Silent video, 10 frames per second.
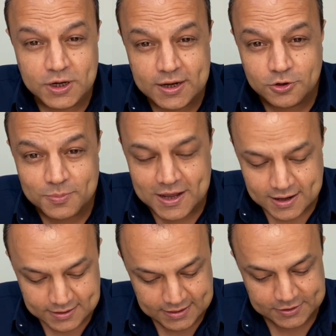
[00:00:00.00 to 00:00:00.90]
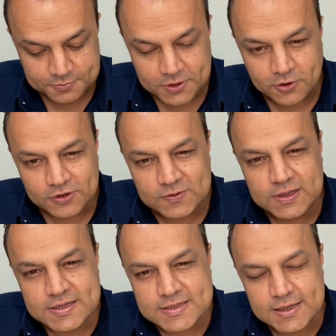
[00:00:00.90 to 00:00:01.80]
dear to my heart is because
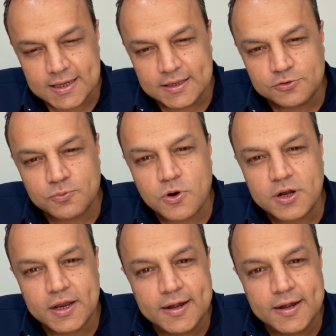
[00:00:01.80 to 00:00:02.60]
this is what